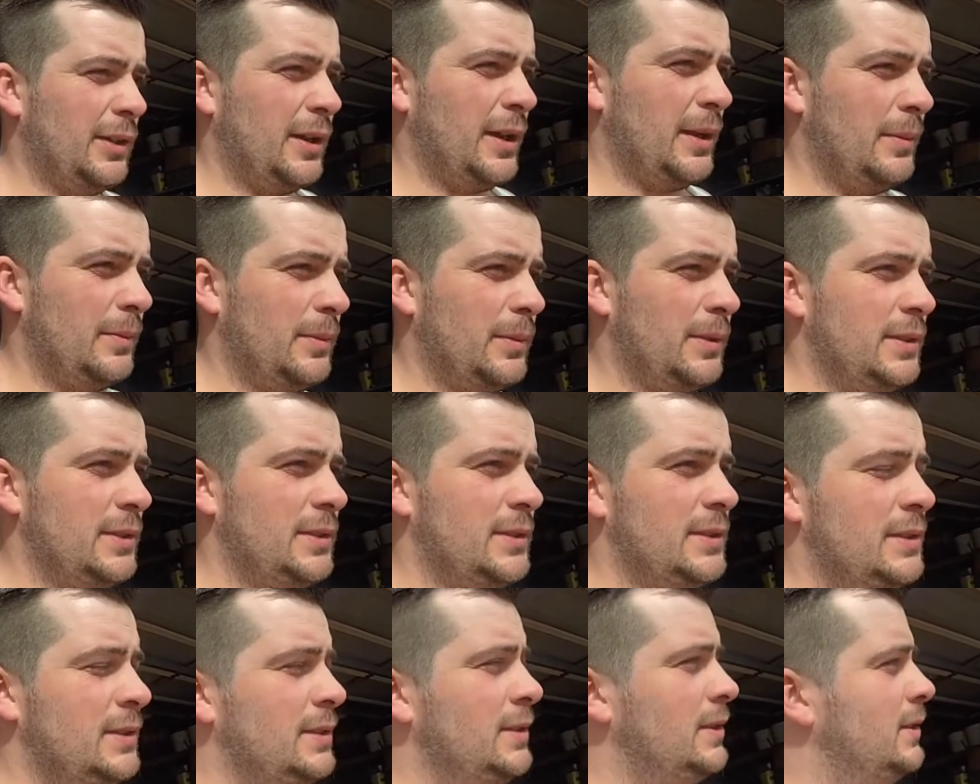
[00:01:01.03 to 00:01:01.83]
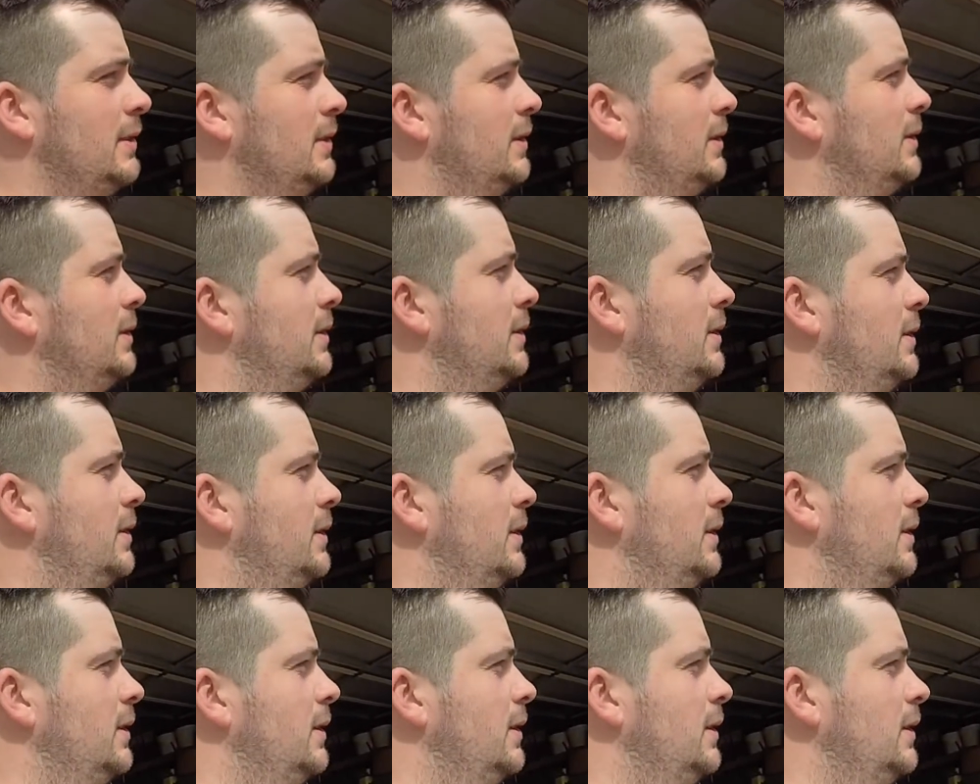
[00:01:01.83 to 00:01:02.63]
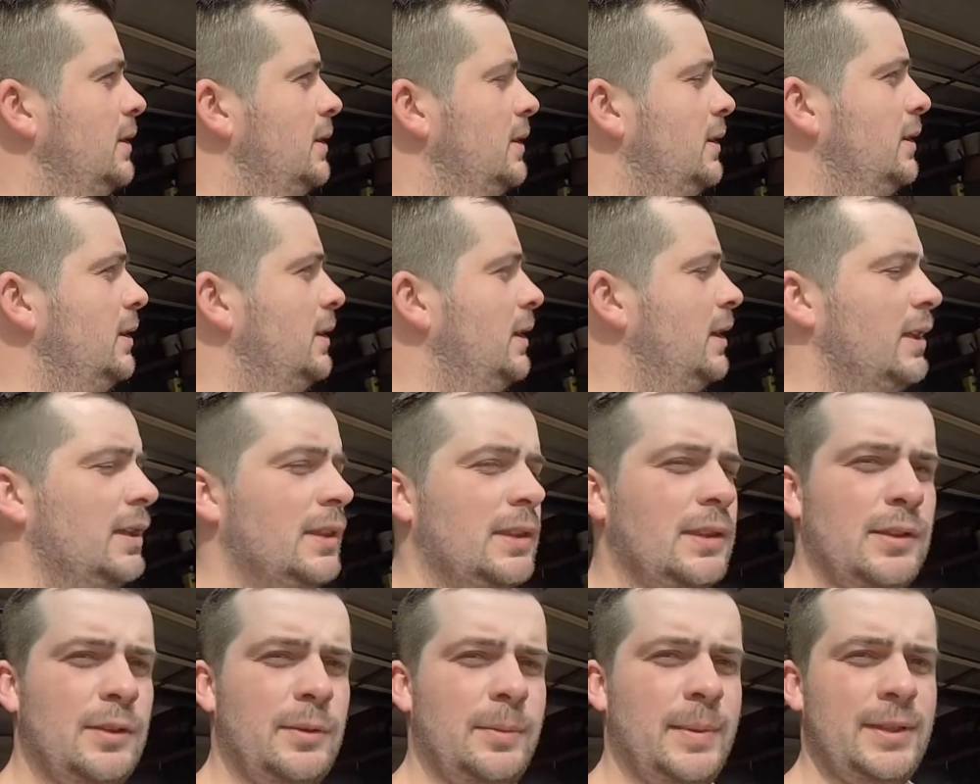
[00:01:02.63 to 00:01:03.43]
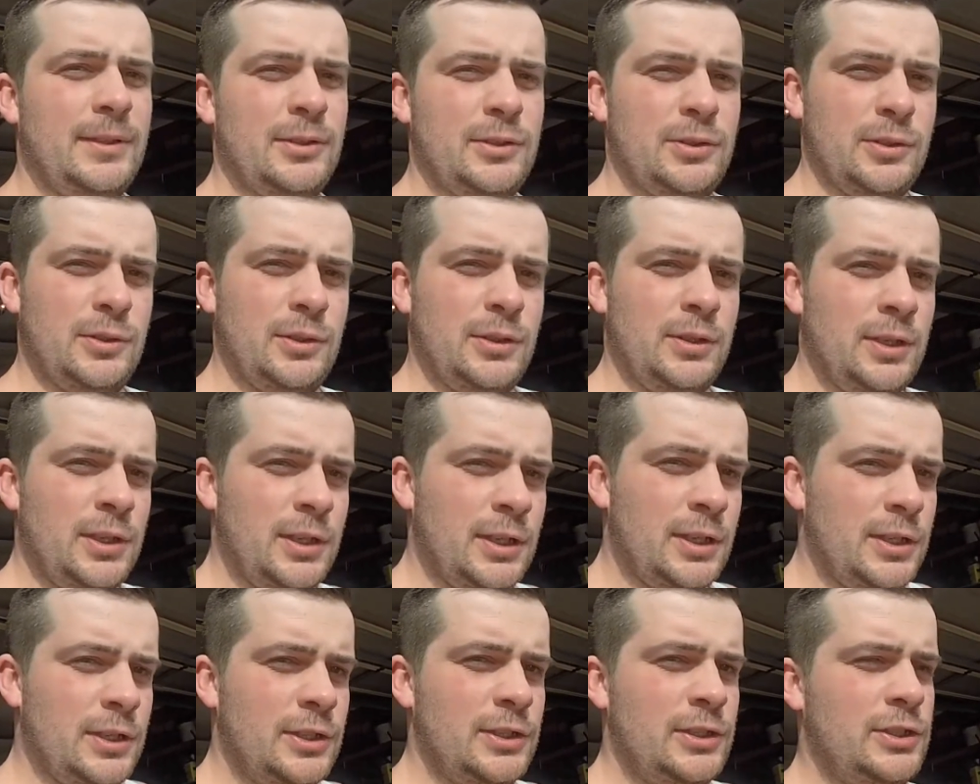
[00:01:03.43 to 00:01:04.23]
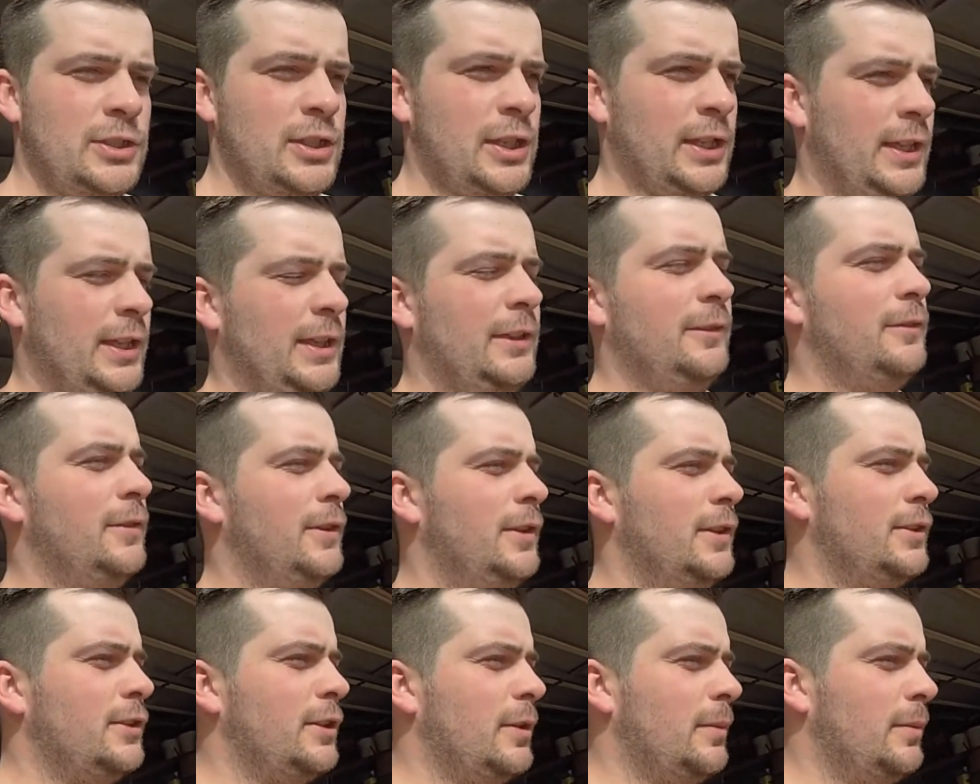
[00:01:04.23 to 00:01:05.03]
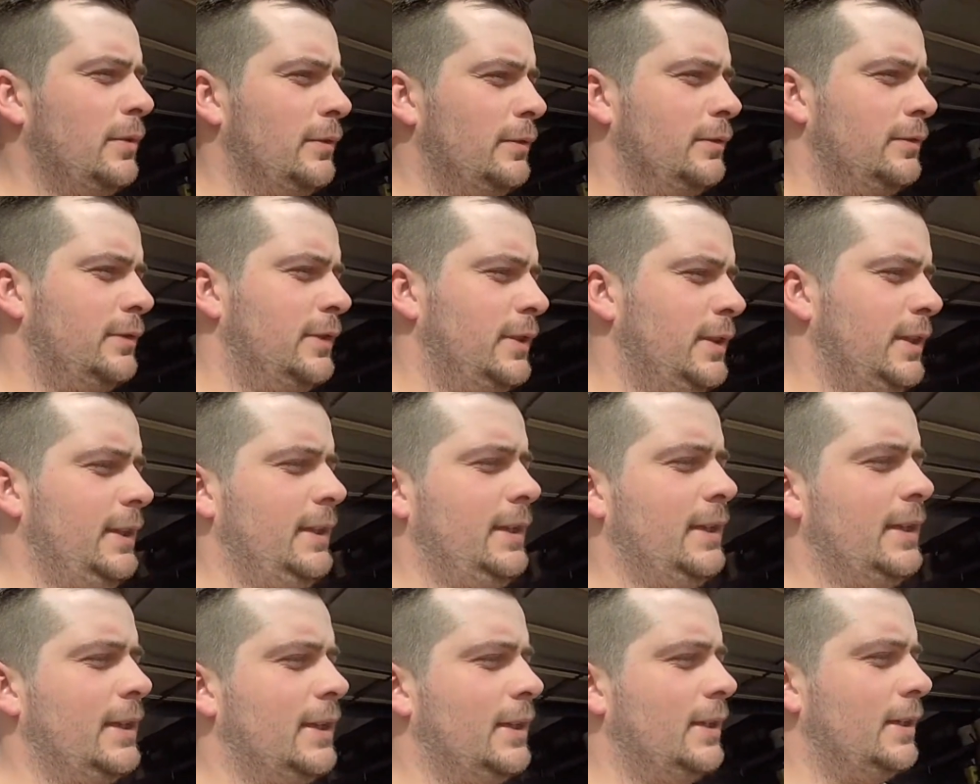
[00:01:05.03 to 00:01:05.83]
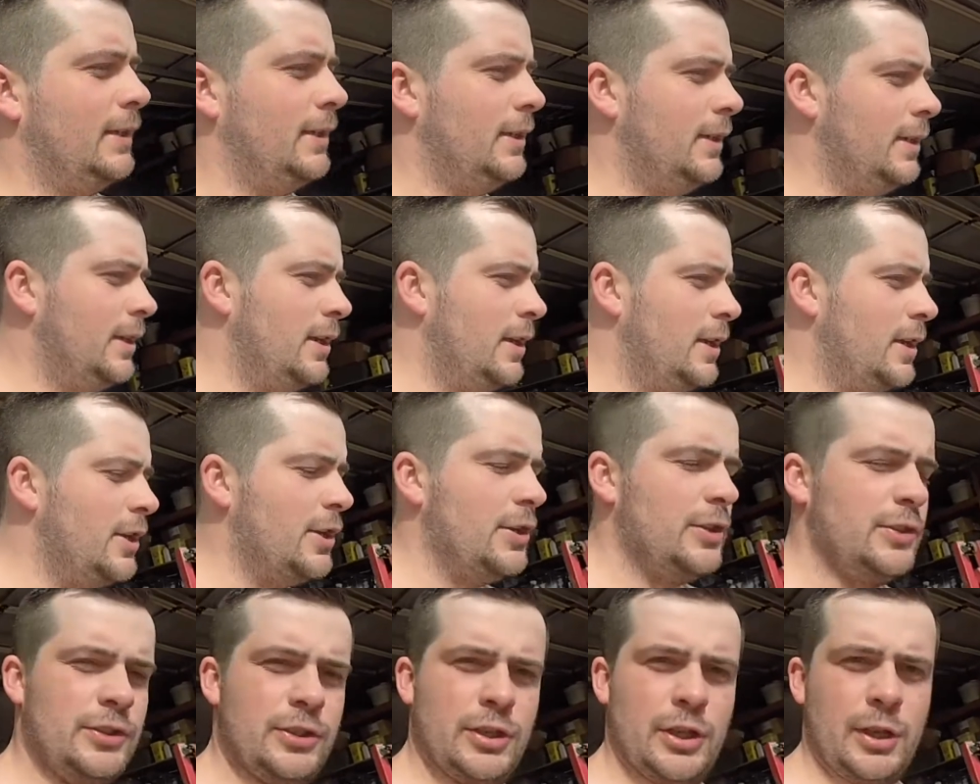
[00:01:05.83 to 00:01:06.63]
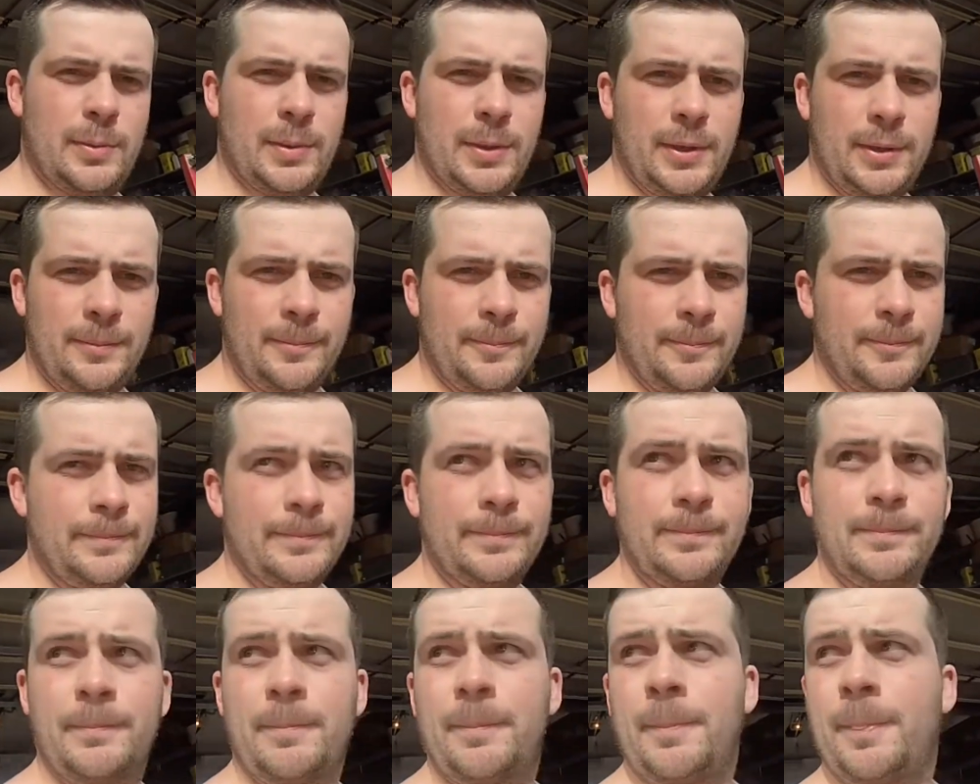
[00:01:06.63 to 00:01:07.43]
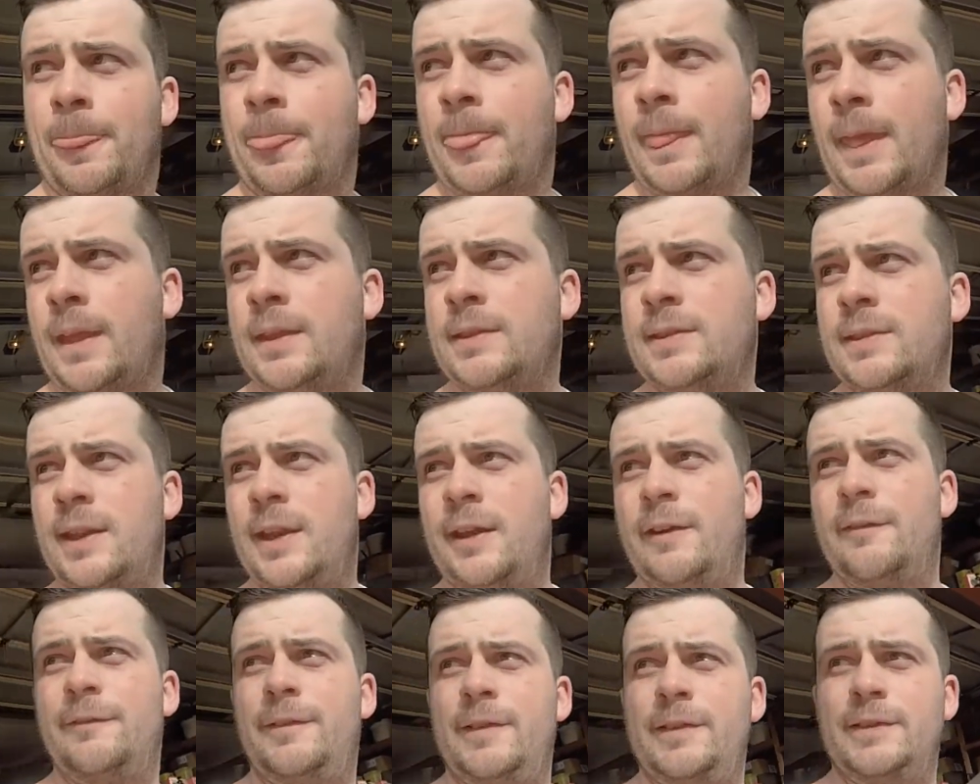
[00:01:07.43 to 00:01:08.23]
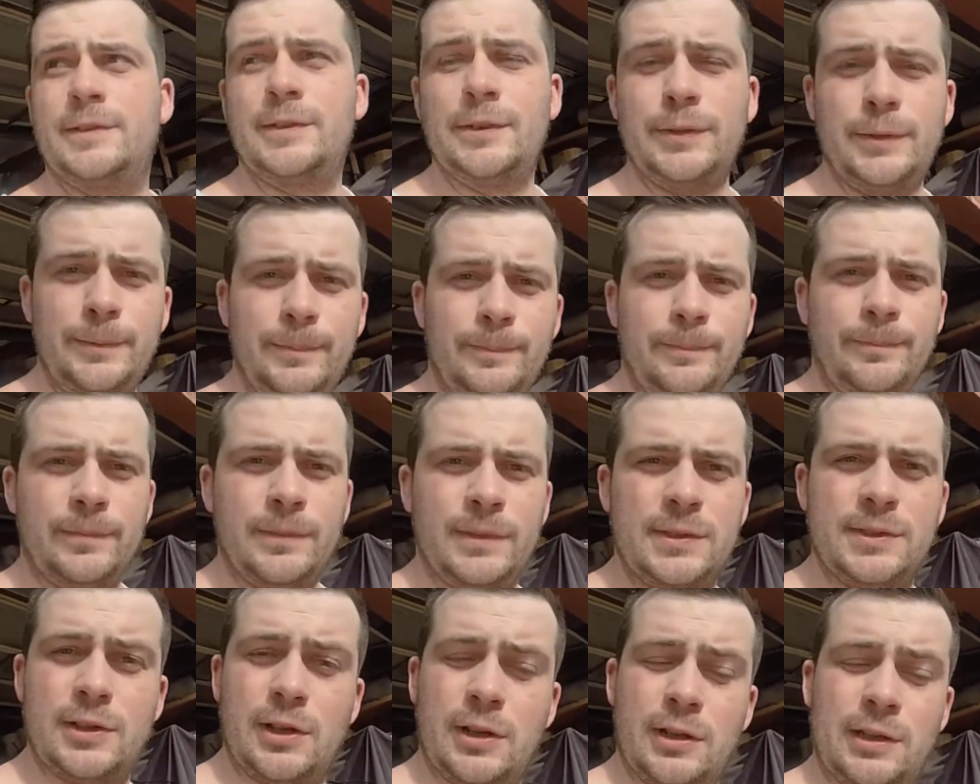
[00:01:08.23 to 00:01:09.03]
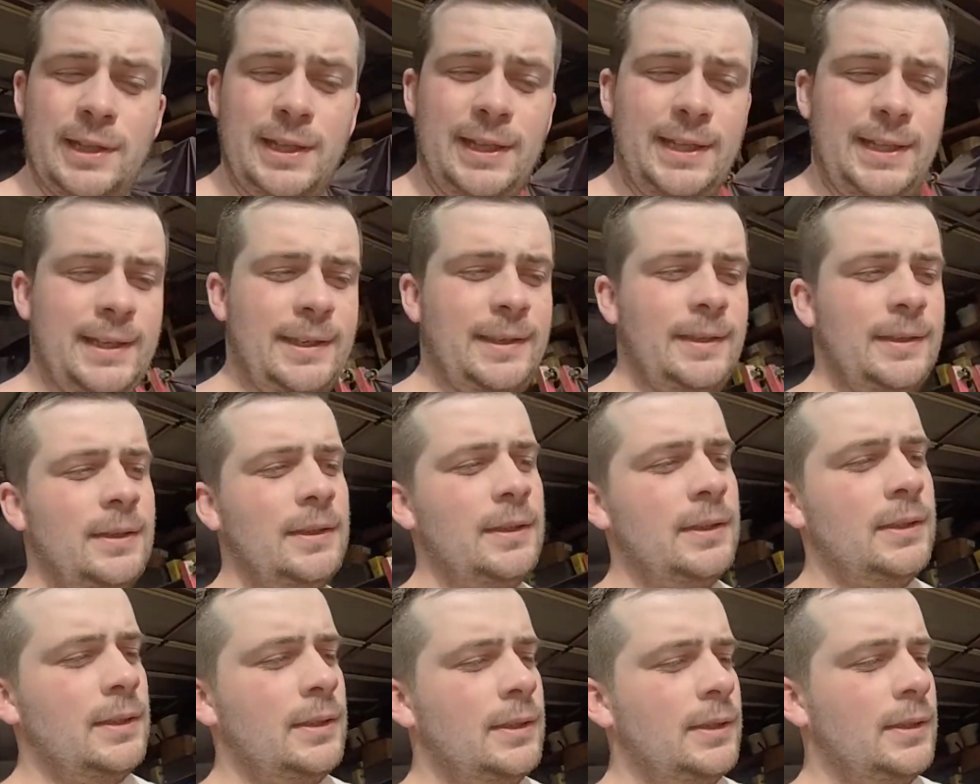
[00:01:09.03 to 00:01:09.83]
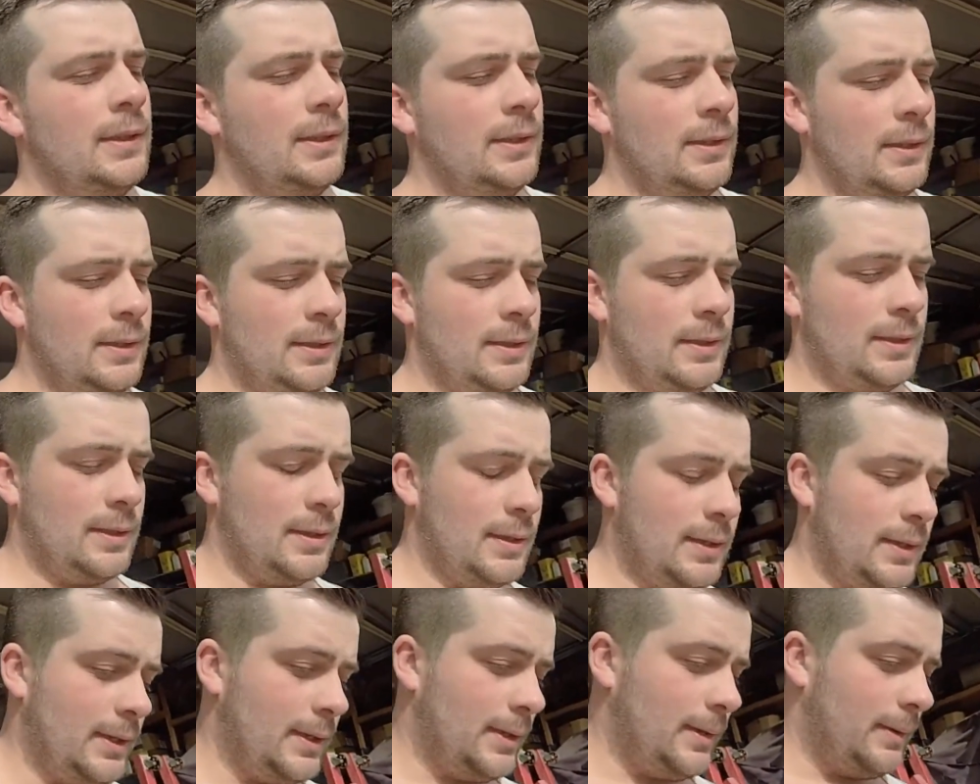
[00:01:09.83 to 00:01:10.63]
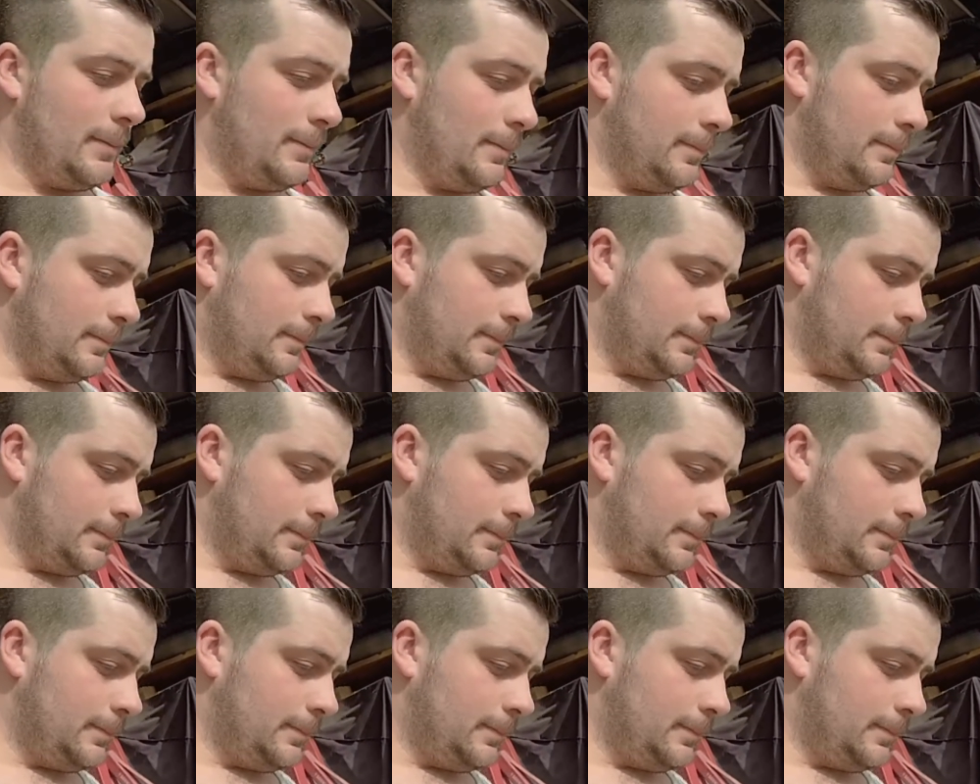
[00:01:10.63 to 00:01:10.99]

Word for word: line was a little bit too chunky for the top of the uh, turbo. And that fits good, it's not leaking. Um,